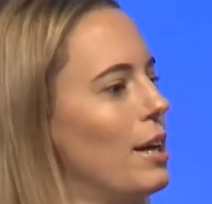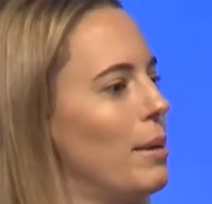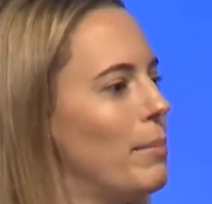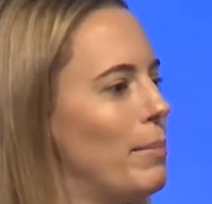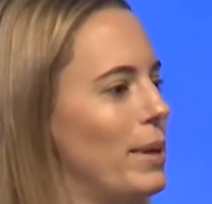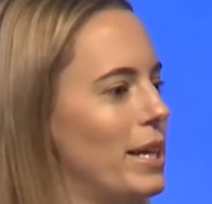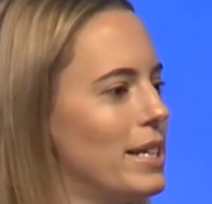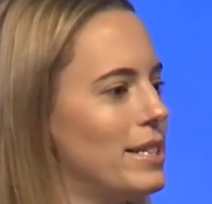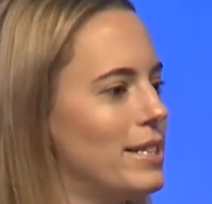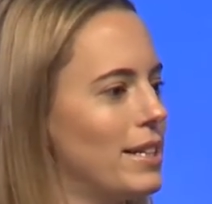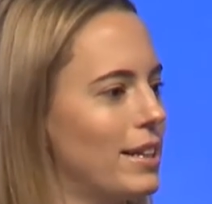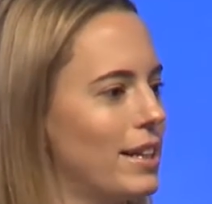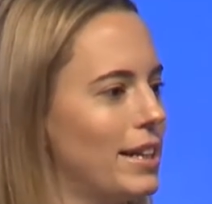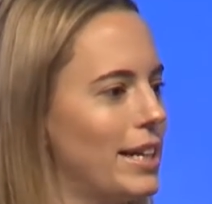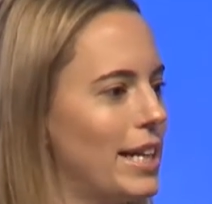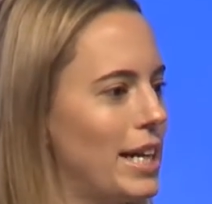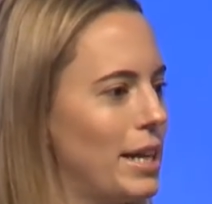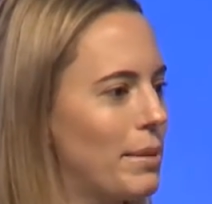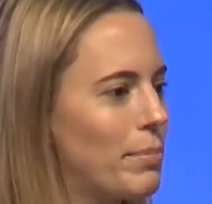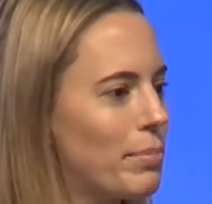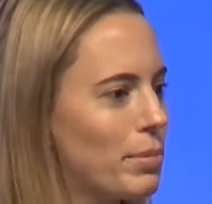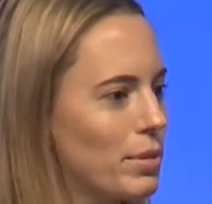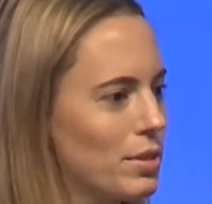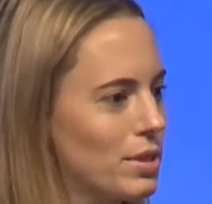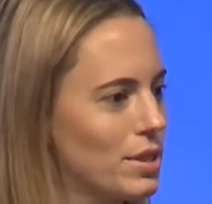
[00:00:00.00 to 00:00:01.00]
basically
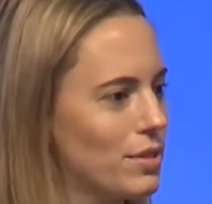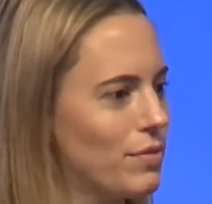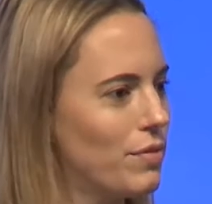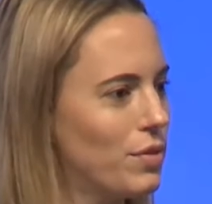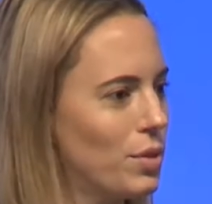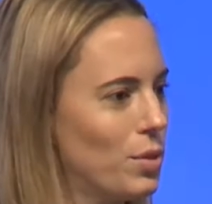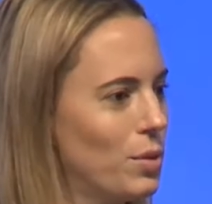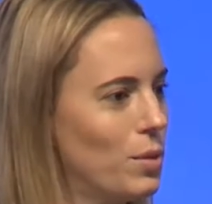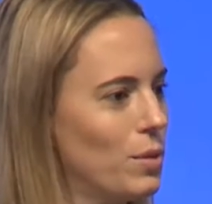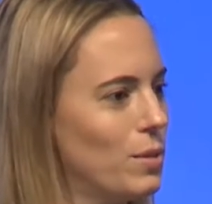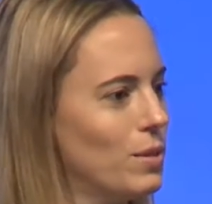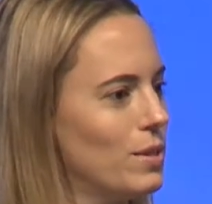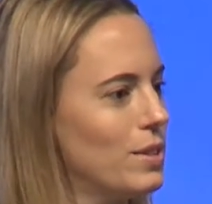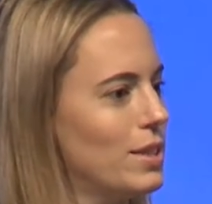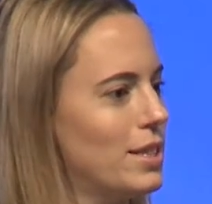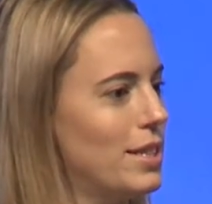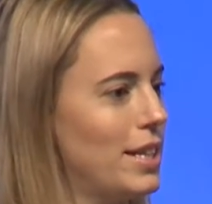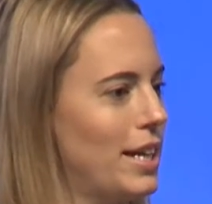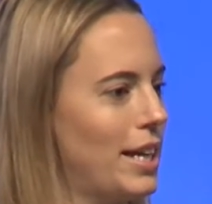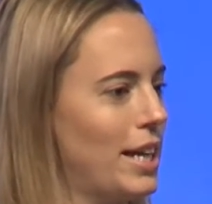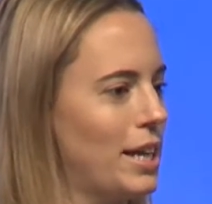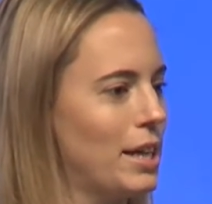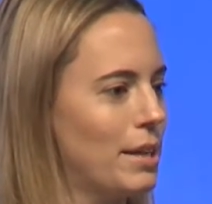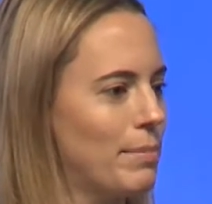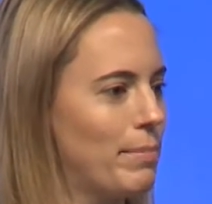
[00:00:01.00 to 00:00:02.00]
April's Fool
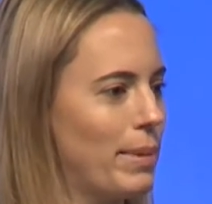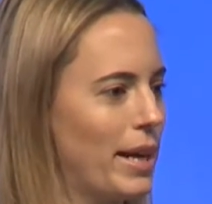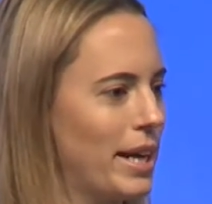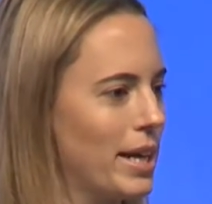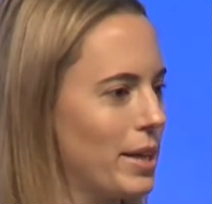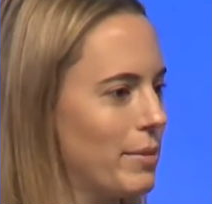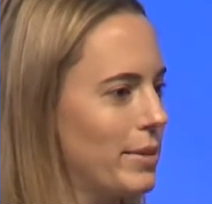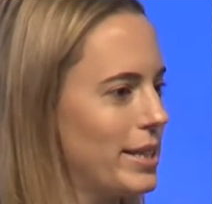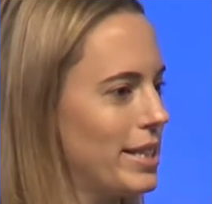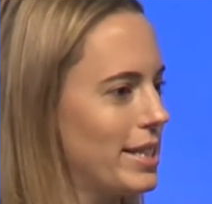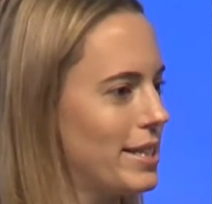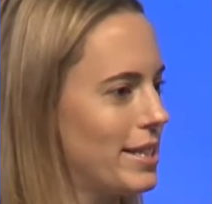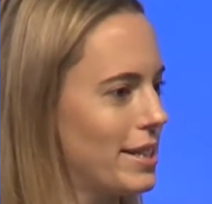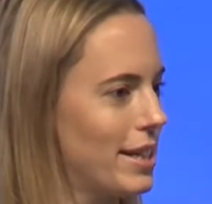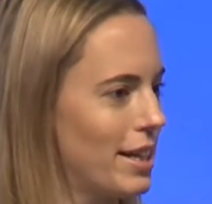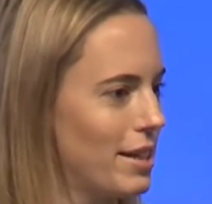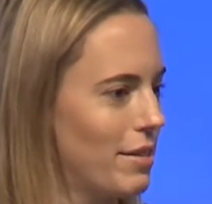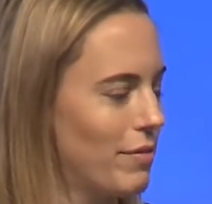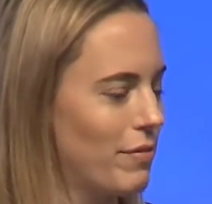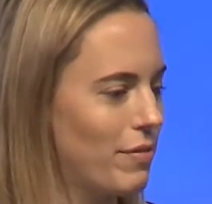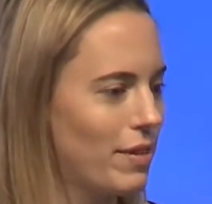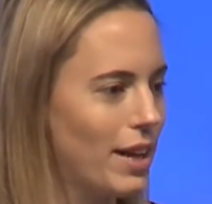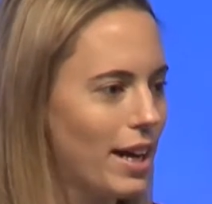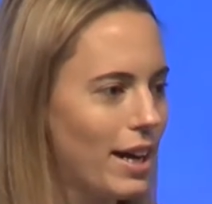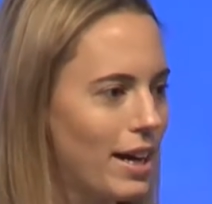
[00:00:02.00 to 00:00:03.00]
saying penguins can
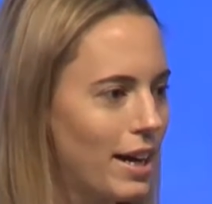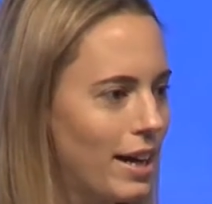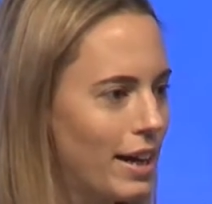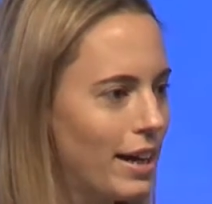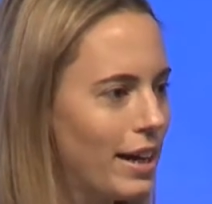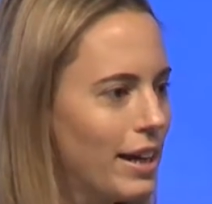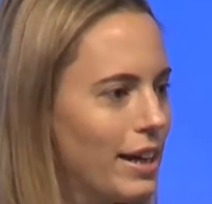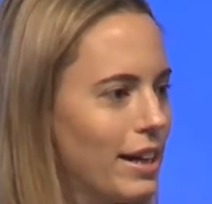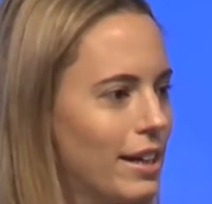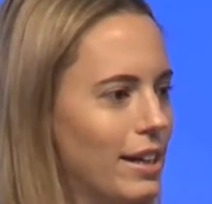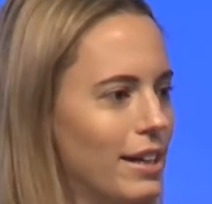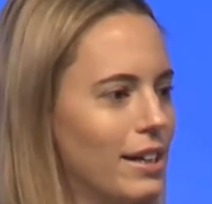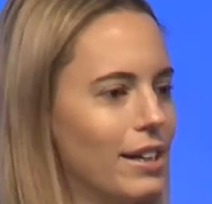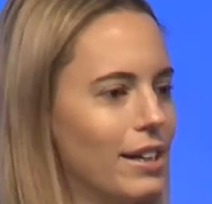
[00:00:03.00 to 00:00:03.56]
fly.